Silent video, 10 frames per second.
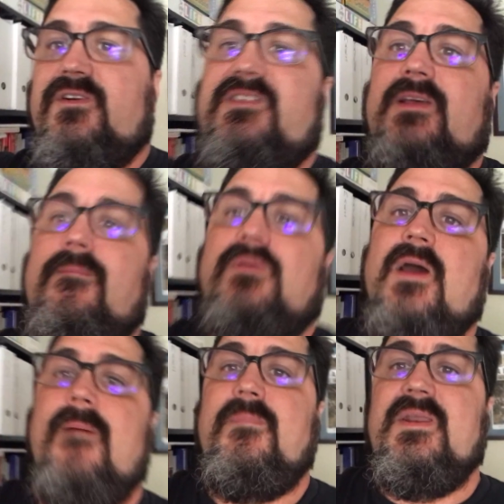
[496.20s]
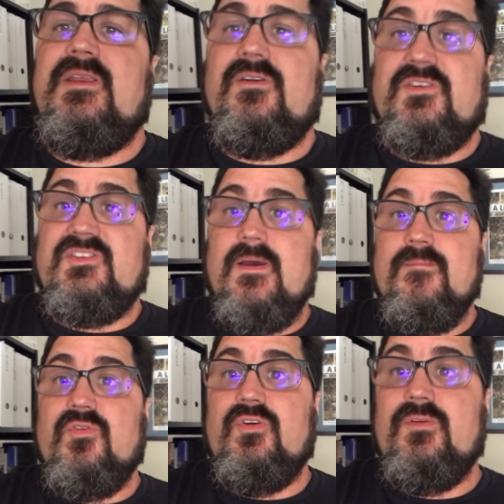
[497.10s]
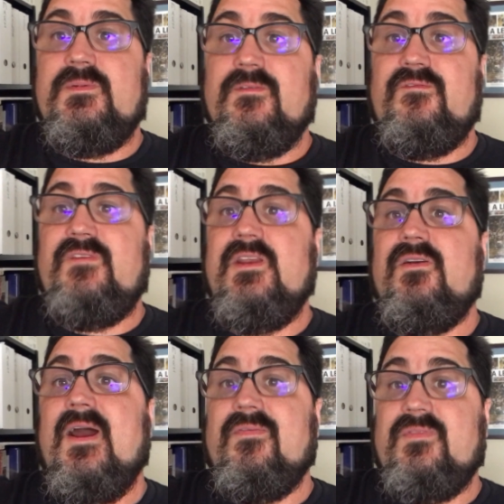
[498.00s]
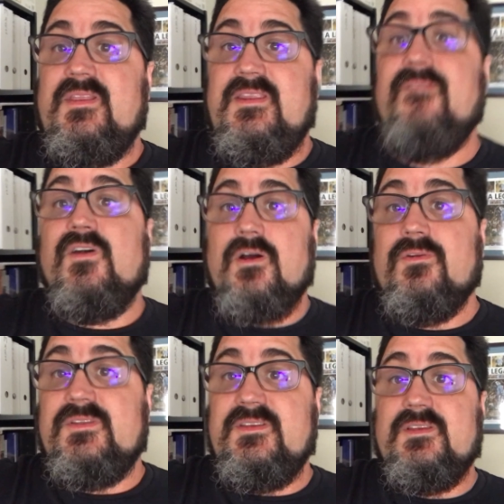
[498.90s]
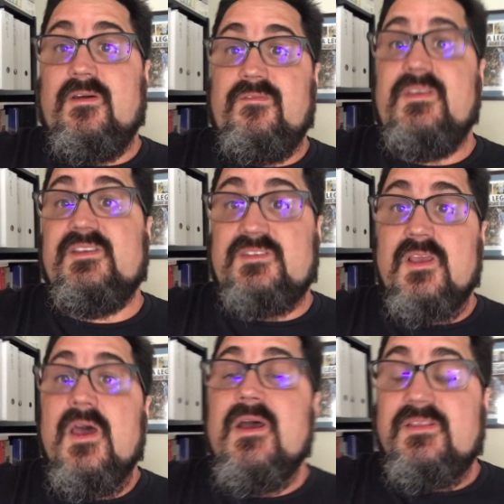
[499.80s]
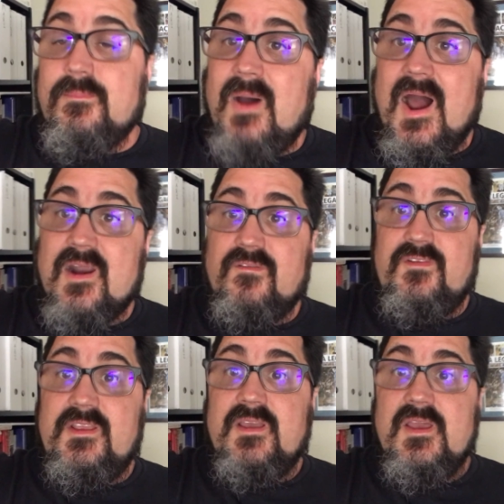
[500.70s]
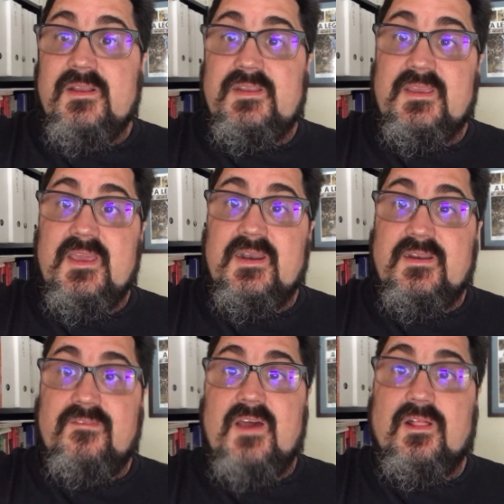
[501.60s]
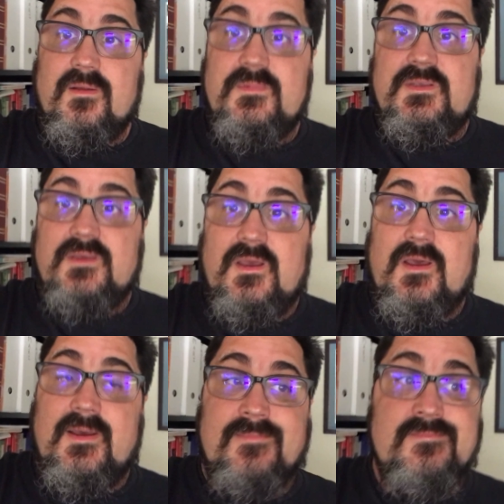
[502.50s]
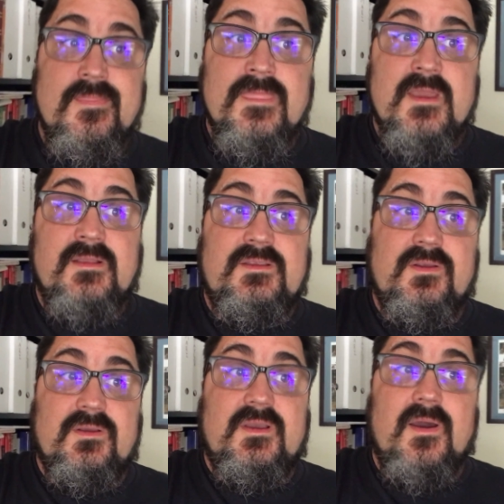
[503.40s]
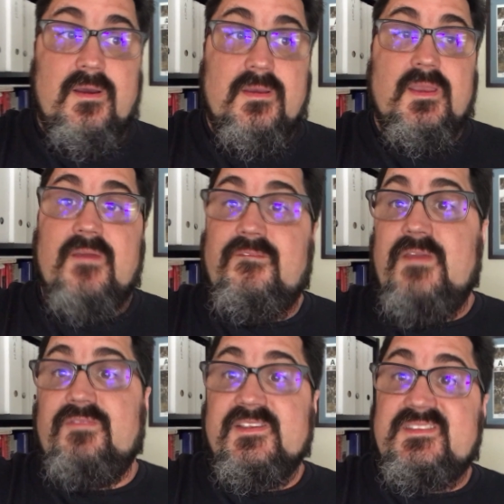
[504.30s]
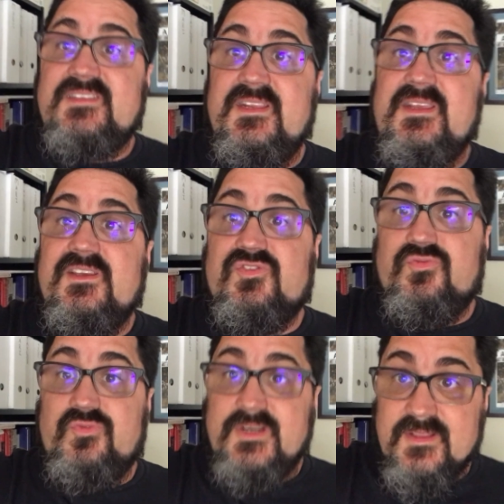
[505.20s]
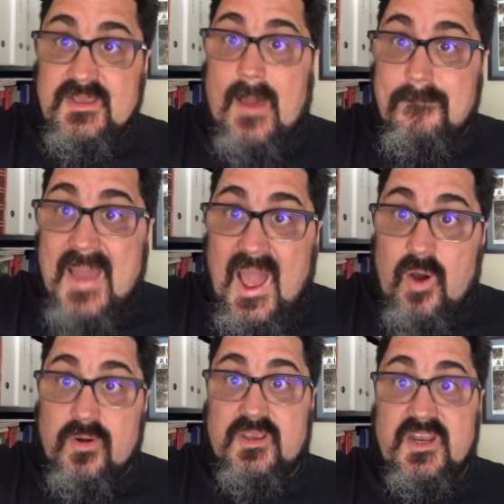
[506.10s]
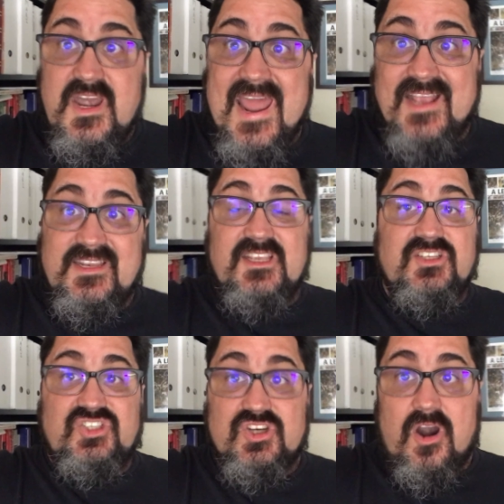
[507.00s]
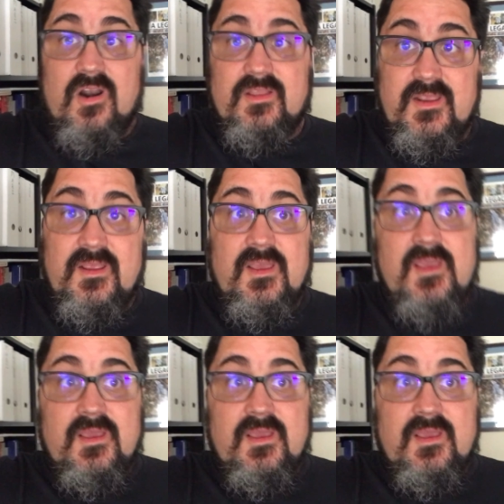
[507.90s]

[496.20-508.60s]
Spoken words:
some company or some group to figure out the difficulties of this topography to get it developed. If the city is really about connecting Charlotte,